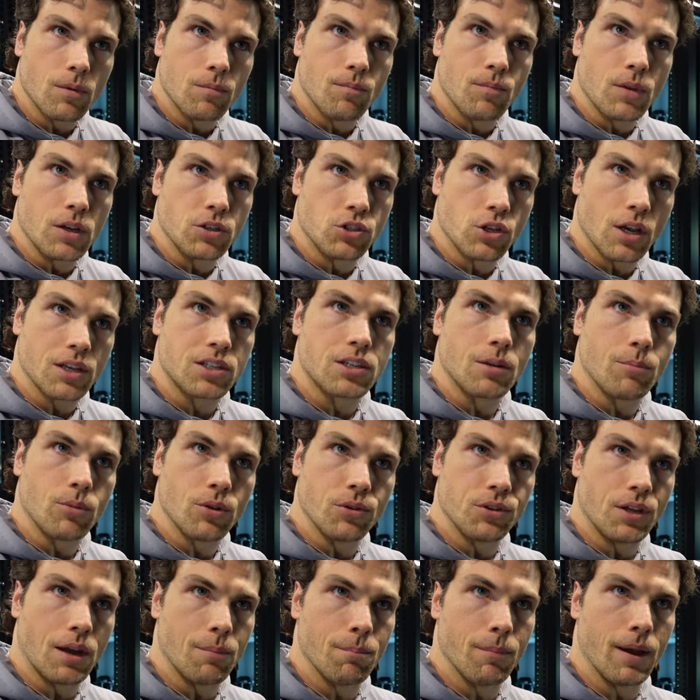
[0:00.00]
adjustable
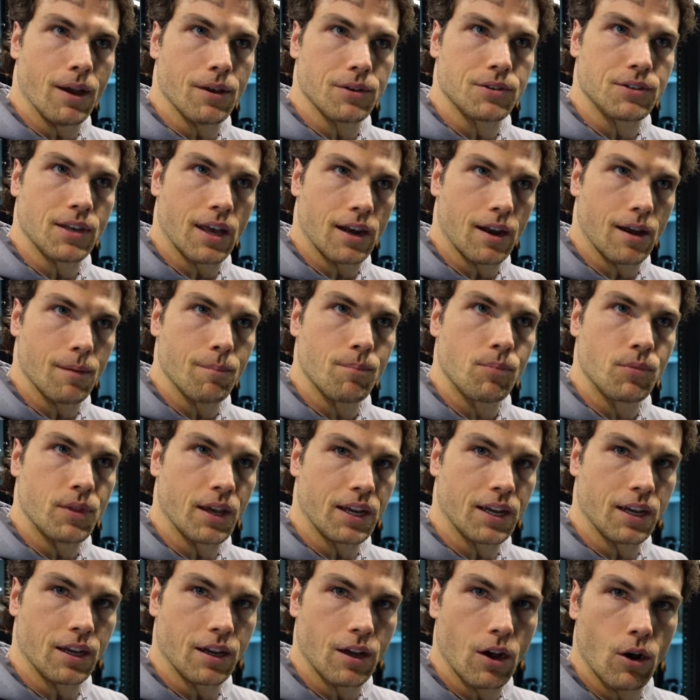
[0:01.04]
dumbbell setup that
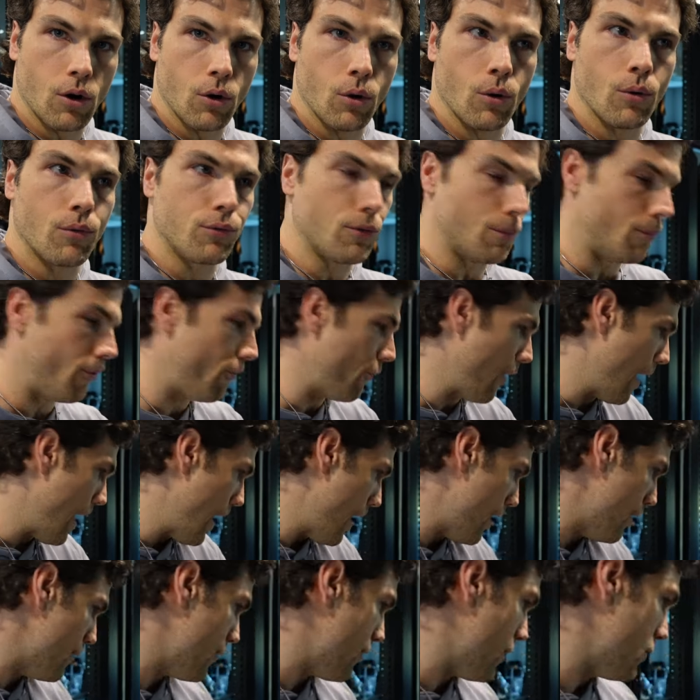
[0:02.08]
can go from
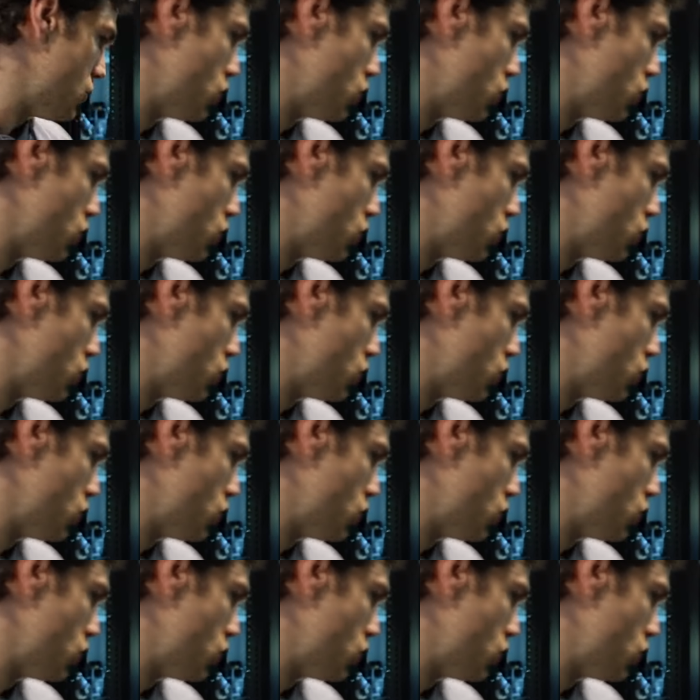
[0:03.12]
5